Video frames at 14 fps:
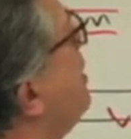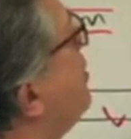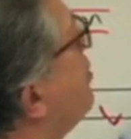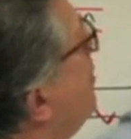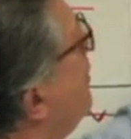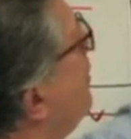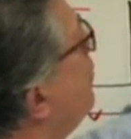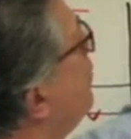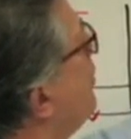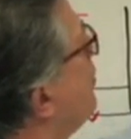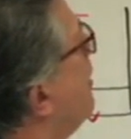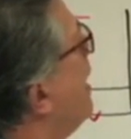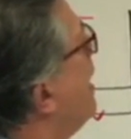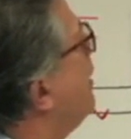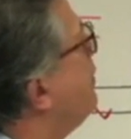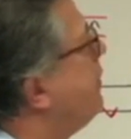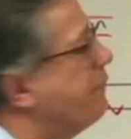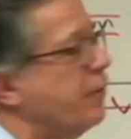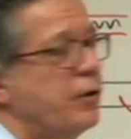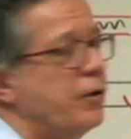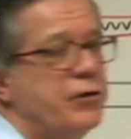to determine whether or
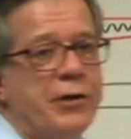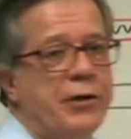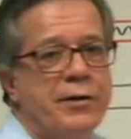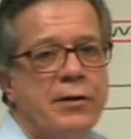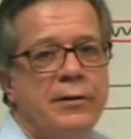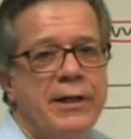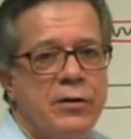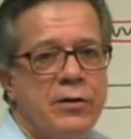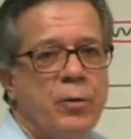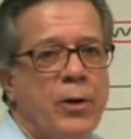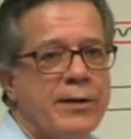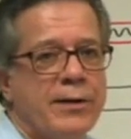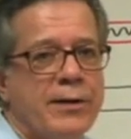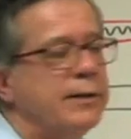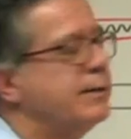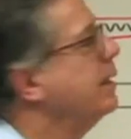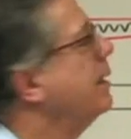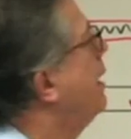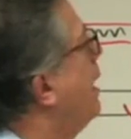not divergence is present